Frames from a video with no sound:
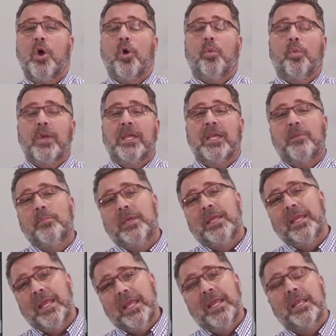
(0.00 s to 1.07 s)
We can
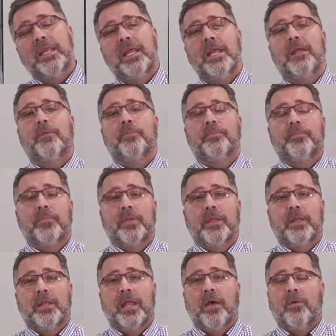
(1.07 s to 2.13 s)
be in Him.
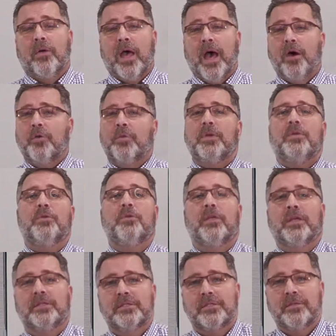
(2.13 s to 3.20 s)
Now, how do we do
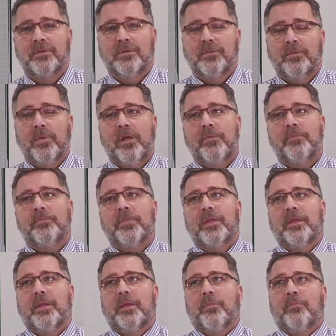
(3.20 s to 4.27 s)
this? Well,
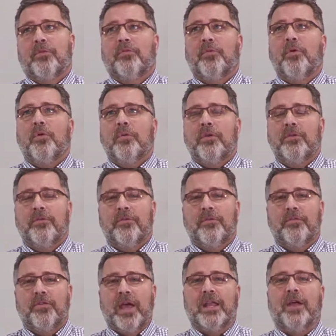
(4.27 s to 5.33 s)
before we
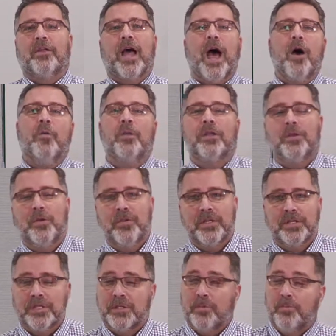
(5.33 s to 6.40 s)
find out how we do
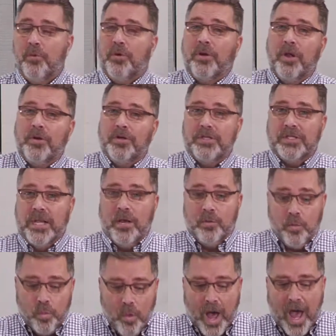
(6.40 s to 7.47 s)
this, it's important to
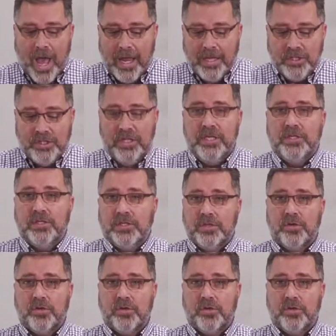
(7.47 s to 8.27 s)
understand why Jesus